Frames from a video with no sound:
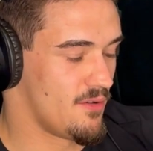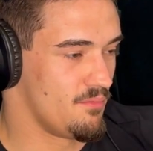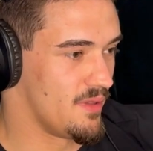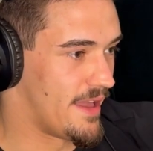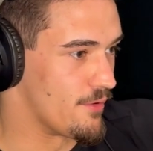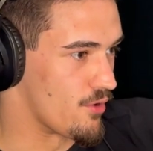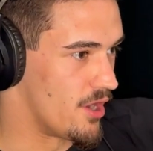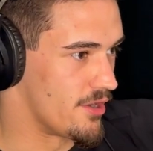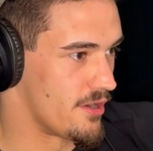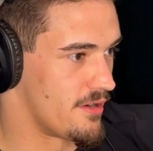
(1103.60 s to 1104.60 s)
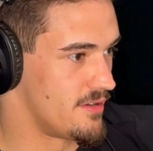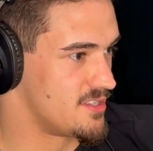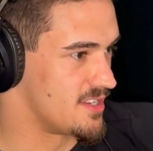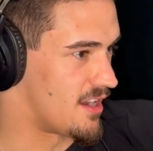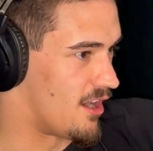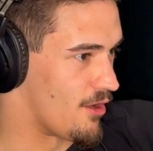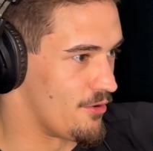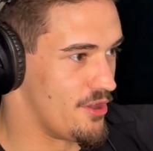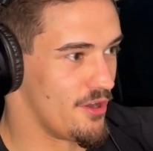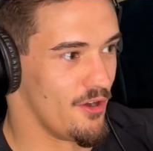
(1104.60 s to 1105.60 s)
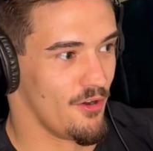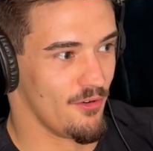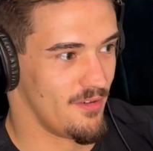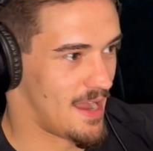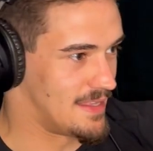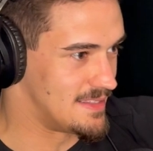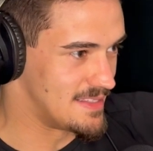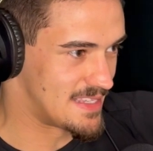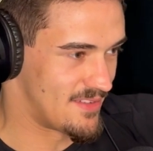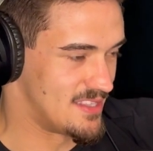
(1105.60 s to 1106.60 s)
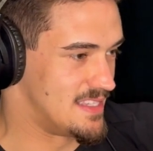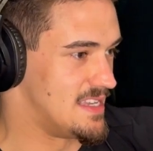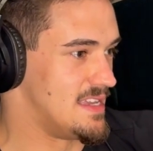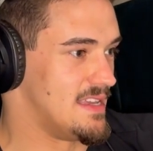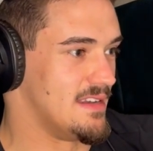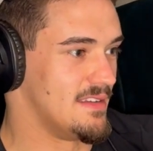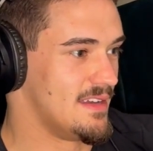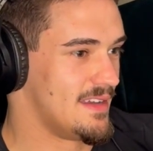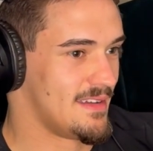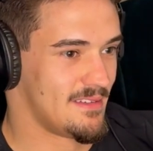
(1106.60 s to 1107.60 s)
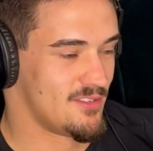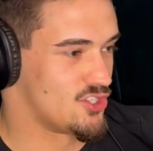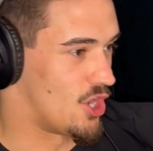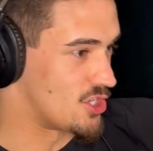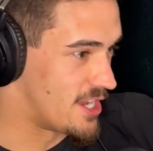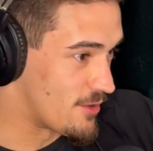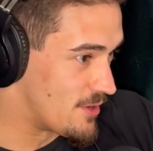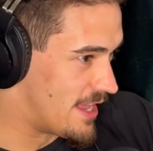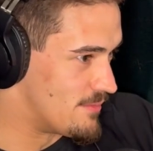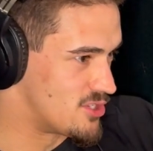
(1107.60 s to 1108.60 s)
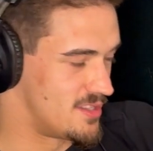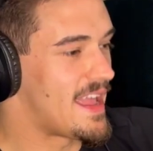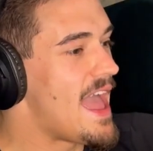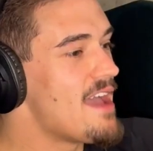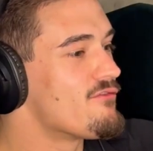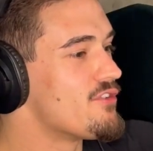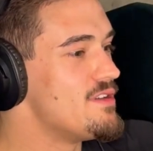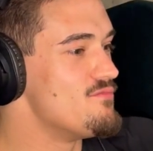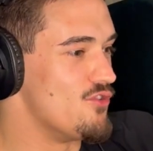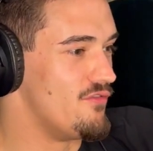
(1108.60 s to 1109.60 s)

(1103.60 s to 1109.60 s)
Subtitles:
Blade Runner, Sicario, 1917, Shawshank Redemption, like every movie.